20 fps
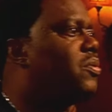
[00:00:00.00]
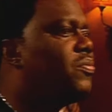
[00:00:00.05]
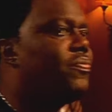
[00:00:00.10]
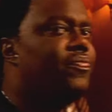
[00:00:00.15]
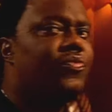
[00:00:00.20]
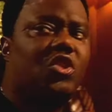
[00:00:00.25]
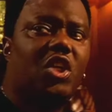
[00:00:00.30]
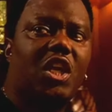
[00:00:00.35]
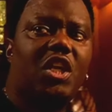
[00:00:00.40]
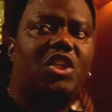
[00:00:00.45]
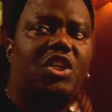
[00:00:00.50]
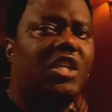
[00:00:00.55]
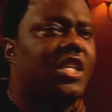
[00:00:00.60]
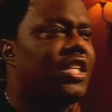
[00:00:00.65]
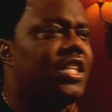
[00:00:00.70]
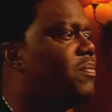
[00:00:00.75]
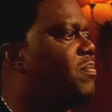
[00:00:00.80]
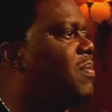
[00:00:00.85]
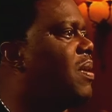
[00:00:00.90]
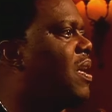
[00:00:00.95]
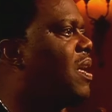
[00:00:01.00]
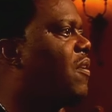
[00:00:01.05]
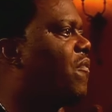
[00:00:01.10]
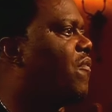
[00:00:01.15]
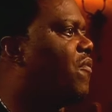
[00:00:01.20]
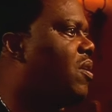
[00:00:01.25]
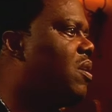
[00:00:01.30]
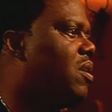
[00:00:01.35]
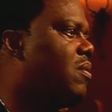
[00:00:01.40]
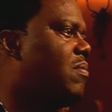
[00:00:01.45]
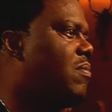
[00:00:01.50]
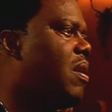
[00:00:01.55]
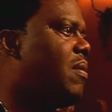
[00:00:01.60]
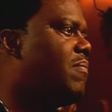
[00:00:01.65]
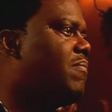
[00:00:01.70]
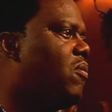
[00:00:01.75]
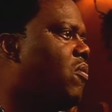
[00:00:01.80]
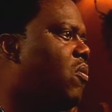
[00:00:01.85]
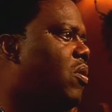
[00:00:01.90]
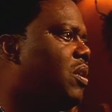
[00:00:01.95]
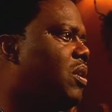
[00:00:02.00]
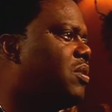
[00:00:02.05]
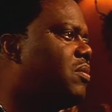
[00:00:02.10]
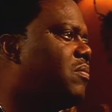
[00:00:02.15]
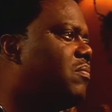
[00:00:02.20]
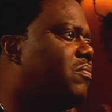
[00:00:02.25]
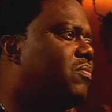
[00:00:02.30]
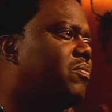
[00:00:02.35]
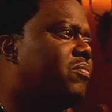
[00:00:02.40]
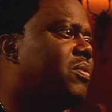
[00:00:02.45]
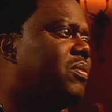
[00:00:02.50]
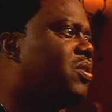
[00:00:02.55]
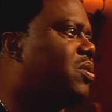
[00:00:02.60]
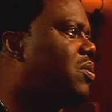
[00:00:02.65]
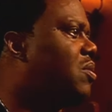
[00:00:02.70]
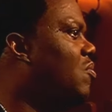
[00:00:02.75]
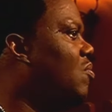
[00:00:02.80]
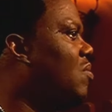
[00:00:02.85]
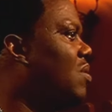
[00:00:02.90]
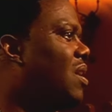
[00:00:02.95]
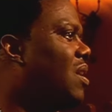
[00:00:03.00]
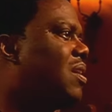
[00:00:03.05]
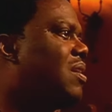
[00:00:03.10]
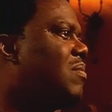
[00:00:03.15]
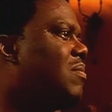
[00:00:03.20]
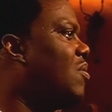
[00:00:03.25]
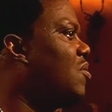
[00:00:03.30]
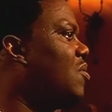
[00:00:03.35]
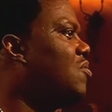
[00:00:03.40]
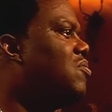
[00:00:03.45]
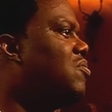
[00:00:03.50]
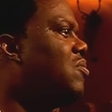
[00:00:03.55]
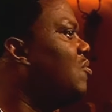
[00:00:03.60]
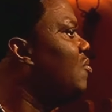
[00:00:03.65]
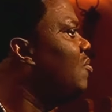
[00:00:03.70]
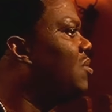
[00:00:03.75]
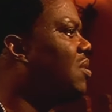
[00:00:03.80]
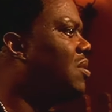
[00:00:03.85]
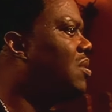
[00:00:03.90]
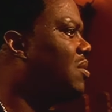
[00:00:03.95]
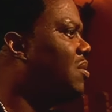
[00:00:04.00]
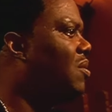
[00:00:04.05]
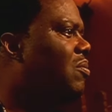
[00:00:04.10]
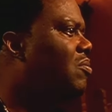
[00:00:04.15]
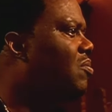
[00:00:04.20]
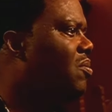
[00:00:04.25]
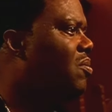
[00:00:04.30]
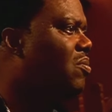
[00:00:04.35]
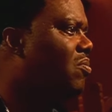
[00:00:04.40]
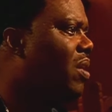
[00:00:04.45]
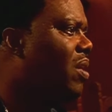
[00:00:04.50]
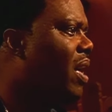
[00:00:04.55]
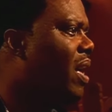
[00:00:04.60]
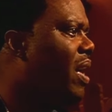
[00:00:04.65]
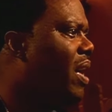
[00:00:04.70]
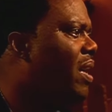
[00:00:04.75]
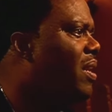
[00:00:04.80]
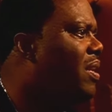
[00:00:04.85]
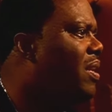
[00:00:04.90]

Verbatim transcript: she dissed me in front of my boys, Miss Cooley. Now, come on, you know, you just don't do that.